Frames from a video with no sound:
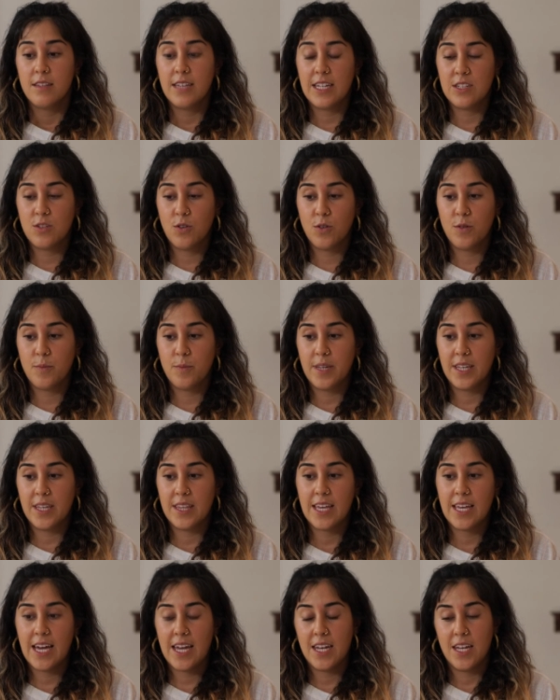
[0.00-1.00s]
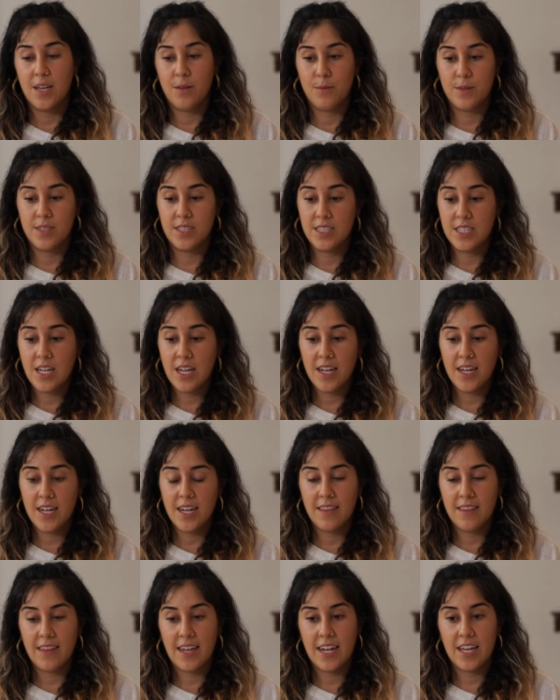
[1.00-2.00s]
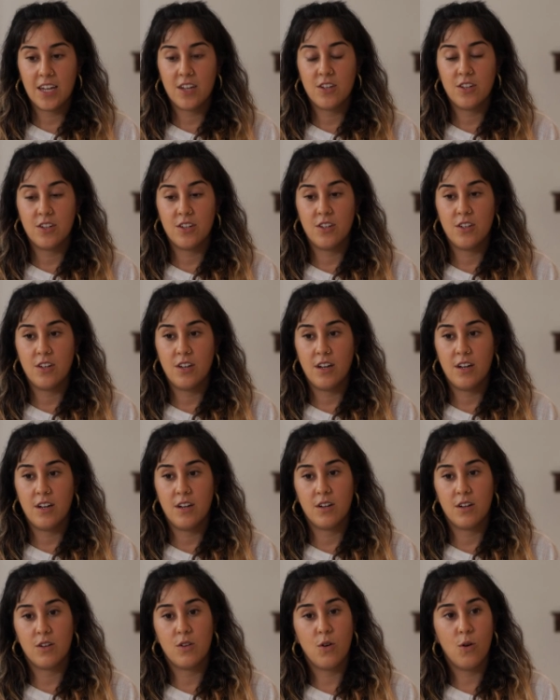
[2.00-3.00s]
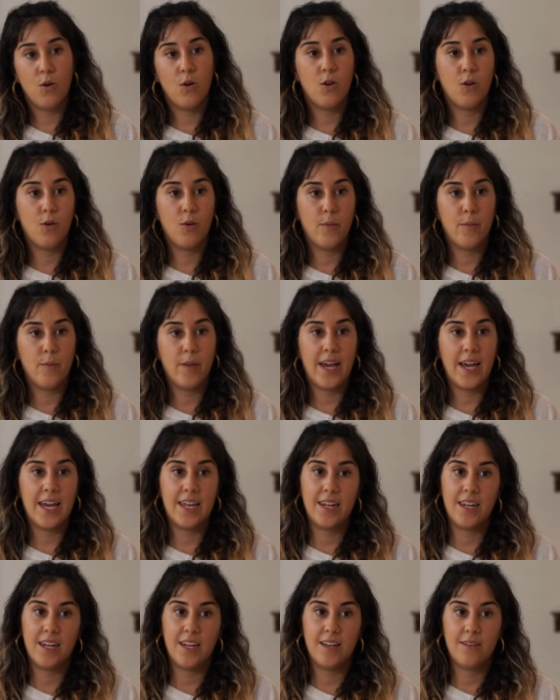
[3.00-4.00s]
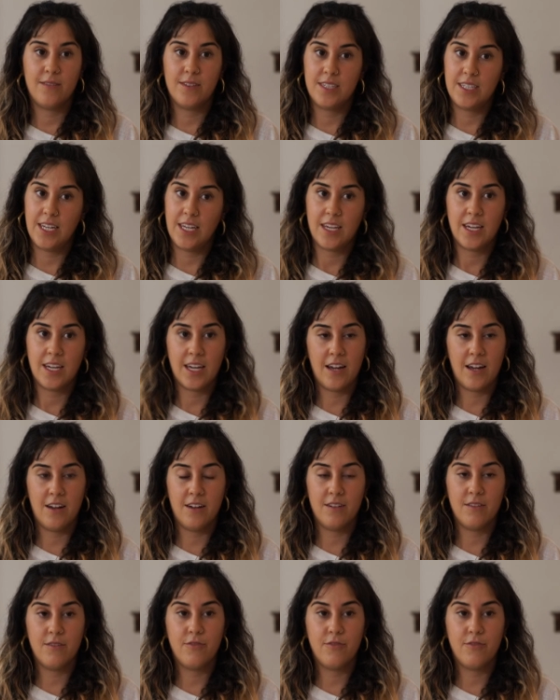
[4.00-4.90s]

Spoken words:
they told me that it was done and that I could go home and it was taken care